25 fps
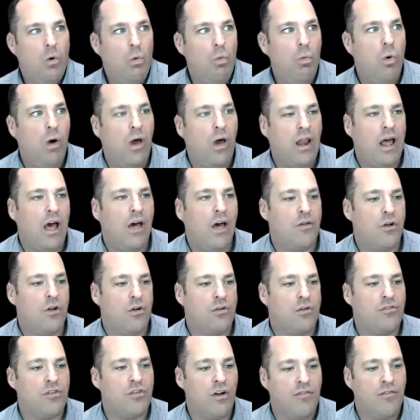what
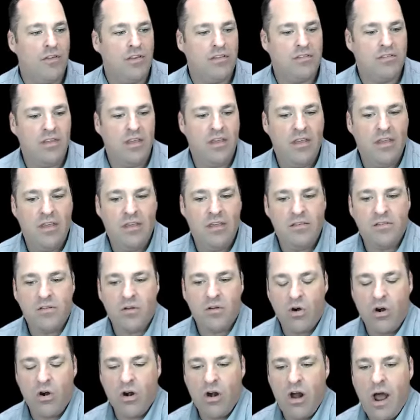other services
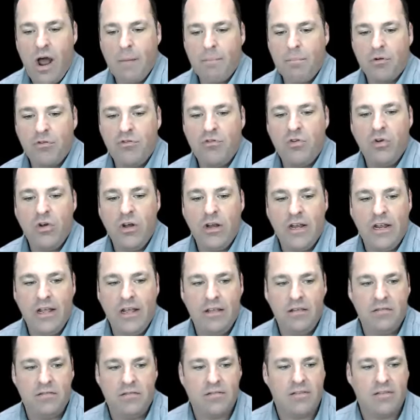or
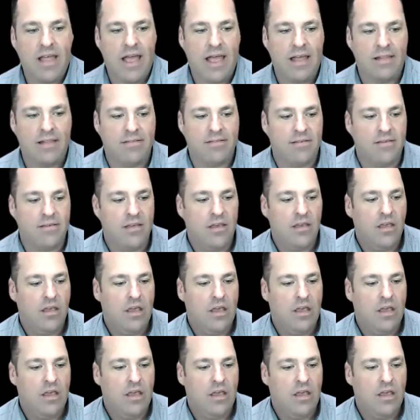opportunities that